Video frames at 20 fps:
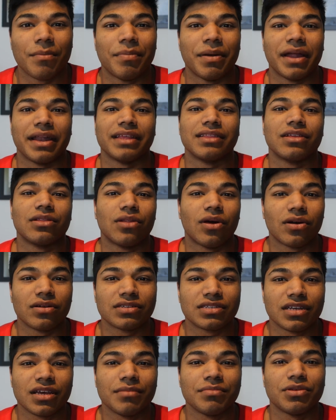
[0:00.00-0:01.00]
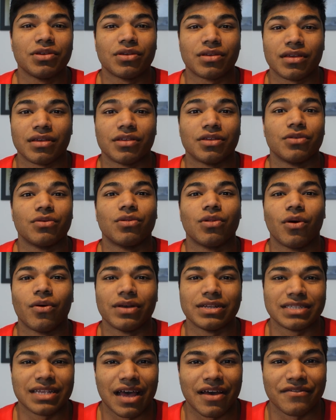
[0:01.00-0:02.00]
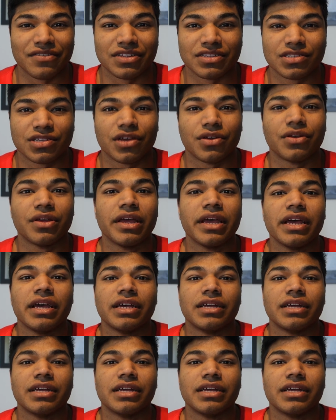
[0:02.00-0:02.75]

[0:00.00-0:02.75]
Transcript: but in the long term, you'll always have it. So